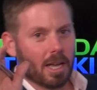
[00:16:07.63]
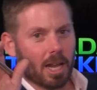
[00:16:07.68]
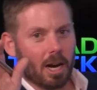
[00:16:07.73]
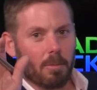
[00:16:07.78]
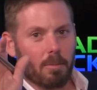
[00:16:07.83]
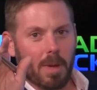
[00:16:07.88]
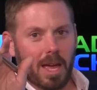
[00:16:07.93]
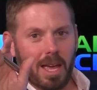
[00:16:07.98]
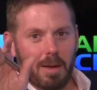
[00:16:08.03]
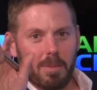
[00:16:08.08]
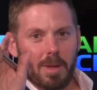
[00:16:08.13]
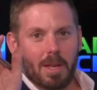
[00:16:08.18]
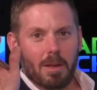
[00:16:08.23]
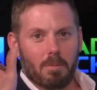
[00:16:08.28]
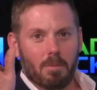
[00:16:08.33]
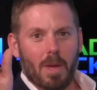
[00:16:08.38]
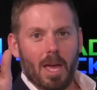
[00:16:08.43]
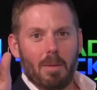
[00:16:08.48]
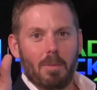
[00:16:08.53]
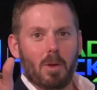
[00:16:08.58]

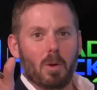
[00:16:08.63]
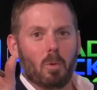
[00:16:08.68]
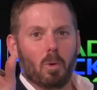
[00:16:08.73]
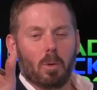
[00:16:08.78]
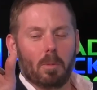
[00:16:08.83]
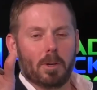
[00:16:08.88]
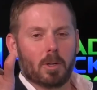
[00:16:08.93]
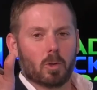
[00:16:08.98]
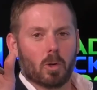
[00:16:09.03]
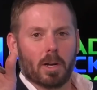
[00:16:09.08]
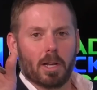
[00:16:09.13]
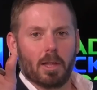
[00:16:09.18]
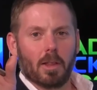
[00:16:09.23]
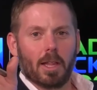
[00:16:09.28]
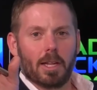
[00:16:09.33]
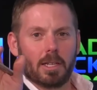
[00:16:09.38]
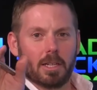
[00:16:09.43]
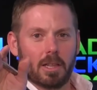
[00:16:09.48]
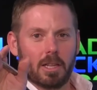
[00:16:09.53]
maybe we'll matriculate